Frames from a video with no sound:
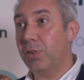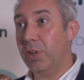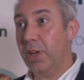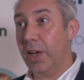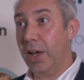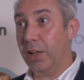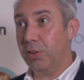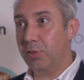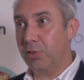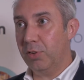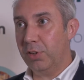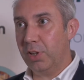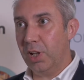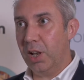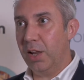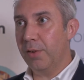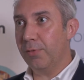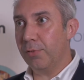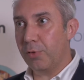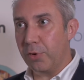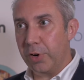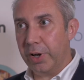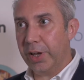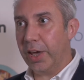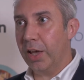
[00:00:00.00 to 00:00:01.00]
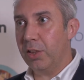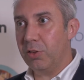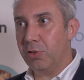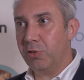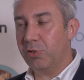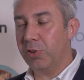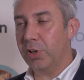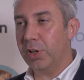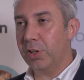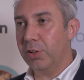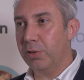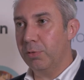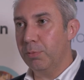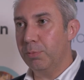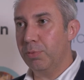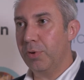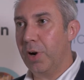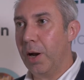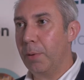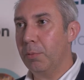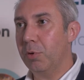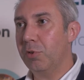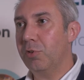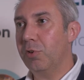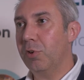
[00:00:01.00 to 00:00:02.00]
You had to deliver against certain
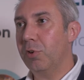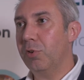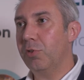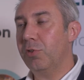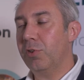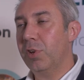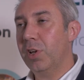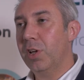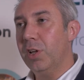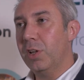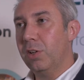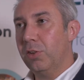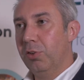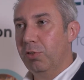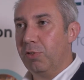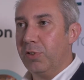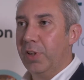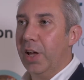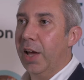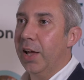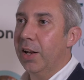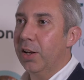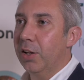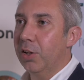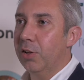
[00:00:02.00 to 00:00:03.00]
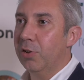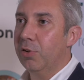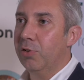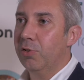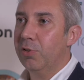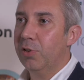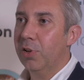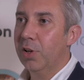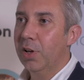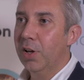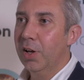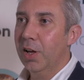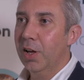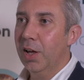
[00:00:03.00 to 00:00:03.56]
parameters, standards.